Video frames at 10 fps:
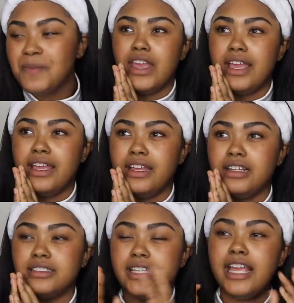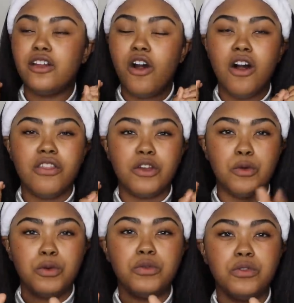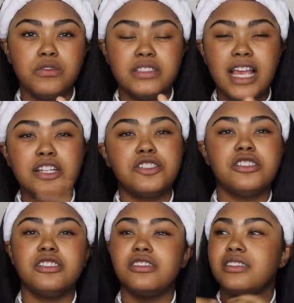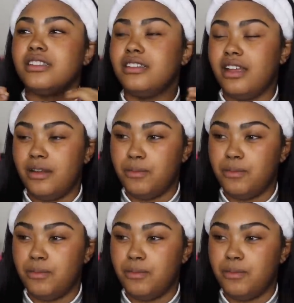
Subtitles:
They take all the cool textures and